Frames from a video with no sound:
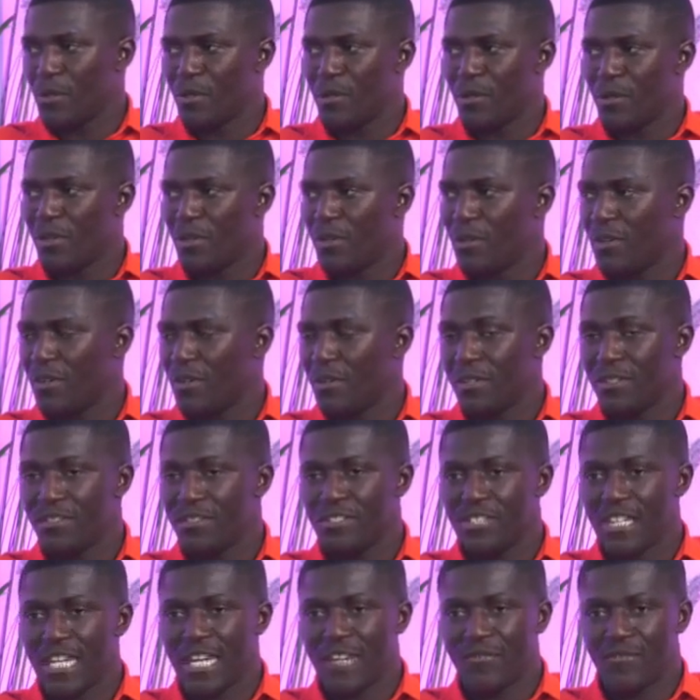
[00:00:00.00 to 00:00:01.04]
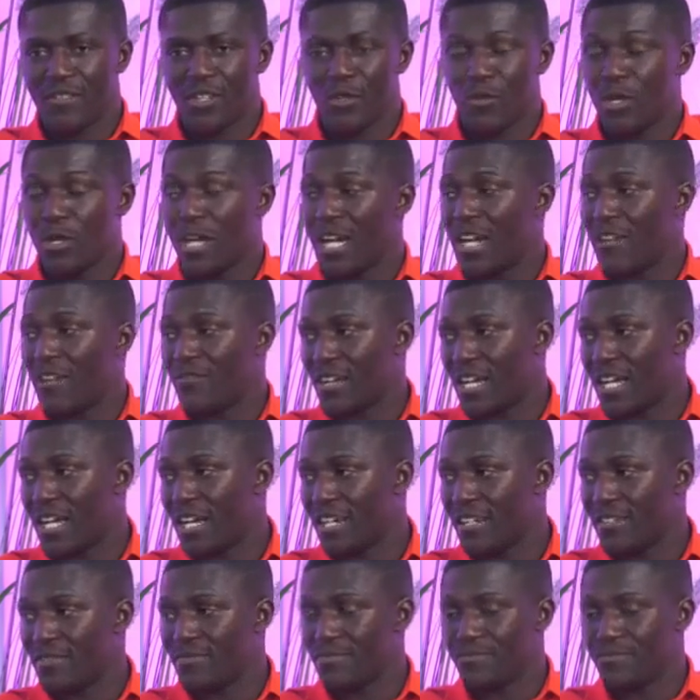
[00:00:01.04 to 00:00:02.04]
or JFK, wherever,